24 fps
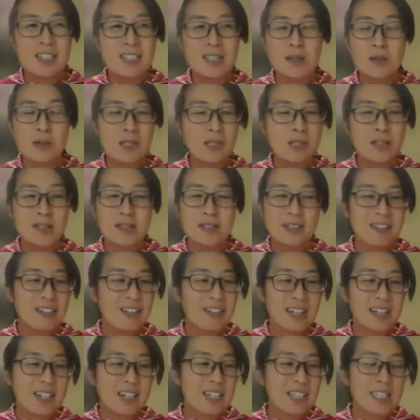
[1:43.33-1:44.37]
She wasn't,
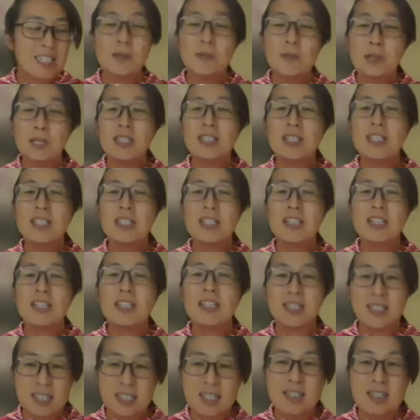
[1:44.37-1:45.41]
she really
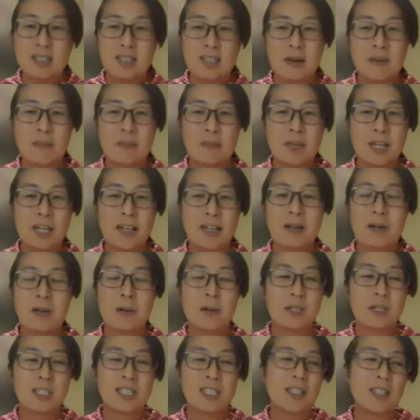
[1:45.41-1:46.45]
needed something
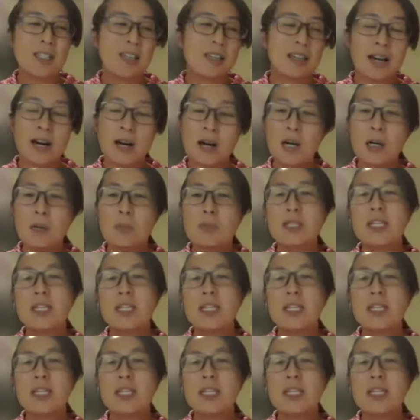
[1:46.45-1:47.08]
or she needed help.